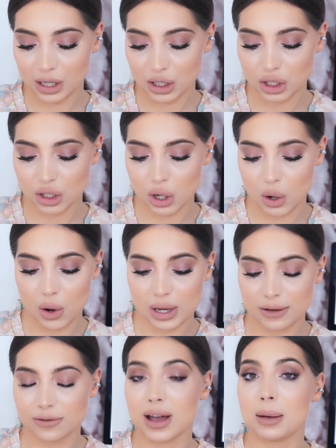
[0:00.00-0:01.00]
So
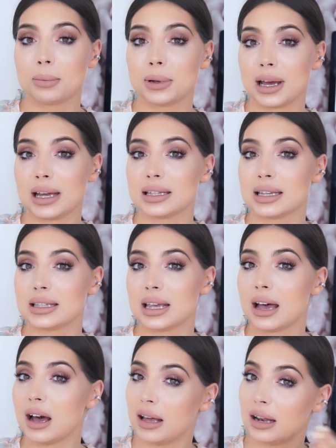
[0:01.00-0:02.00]
if I apply it as a
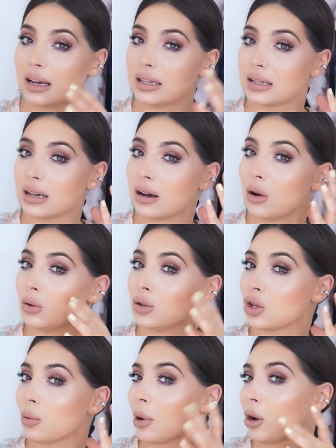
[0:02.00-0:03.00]
highlighter on
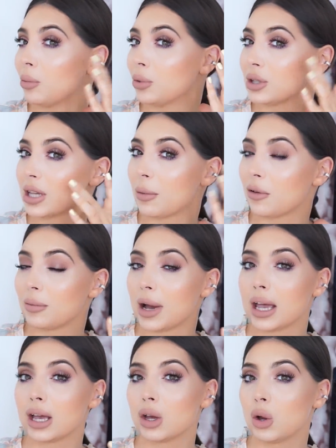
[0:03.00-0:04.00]
top, I'll put some of
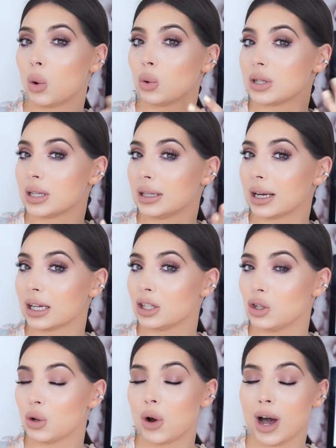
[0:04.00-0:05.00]
my golden like
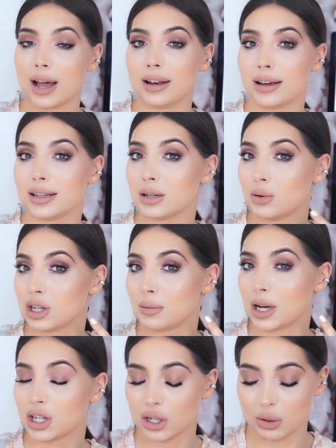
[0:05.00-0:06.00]
Dior highlighter, which I'm
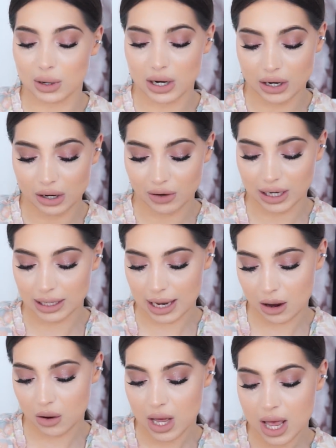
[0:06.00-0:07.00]
actually wearing right
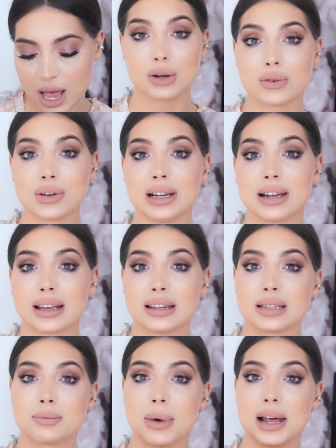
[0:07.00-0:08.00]
now. So I really like
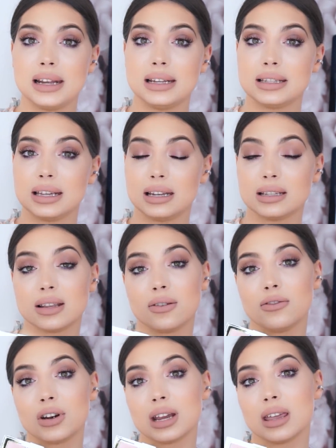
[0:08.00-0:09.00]
this palette. It is
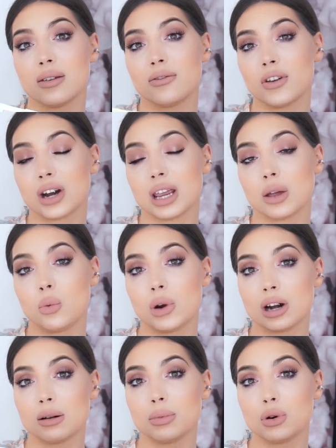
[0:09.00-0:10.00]
very, very
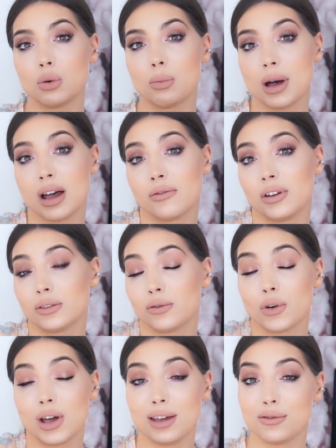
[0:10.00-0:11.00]
wearable, perfect
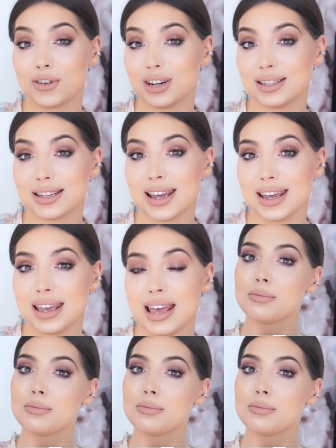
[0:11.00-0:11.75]
for every day.